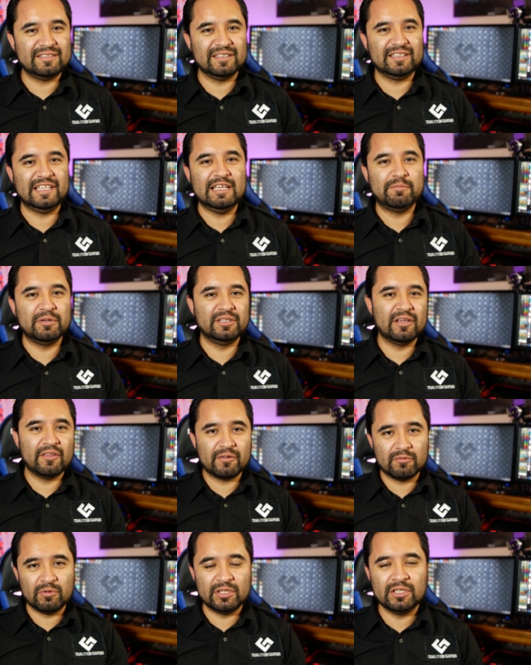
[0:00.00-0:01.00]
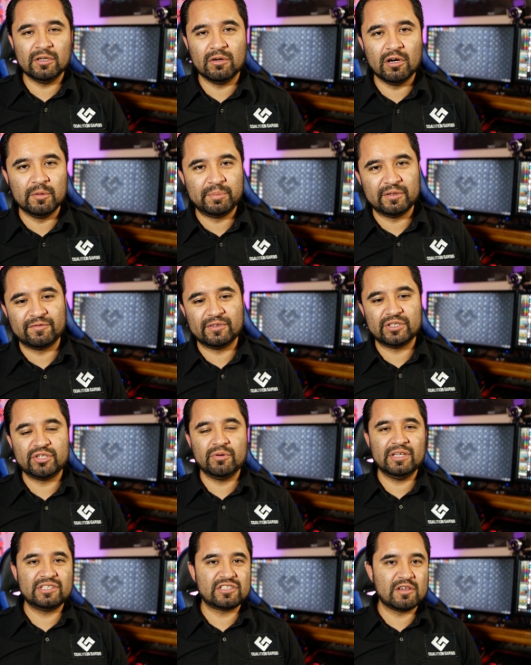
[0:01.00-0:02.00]
to keep another window open for
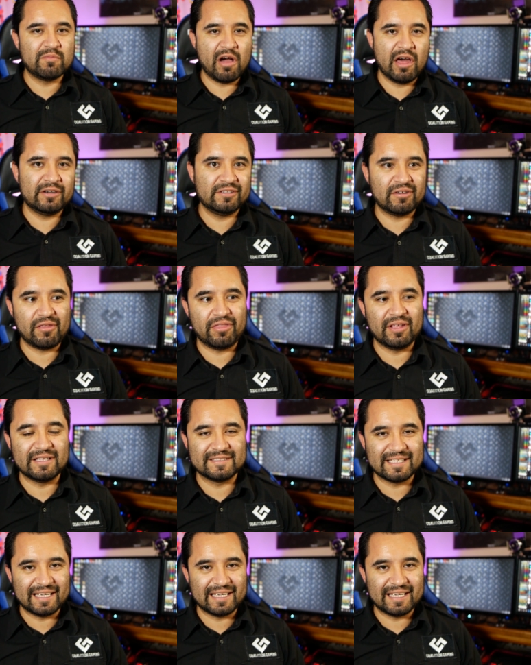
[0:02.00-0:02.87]
Twitch to monitor things.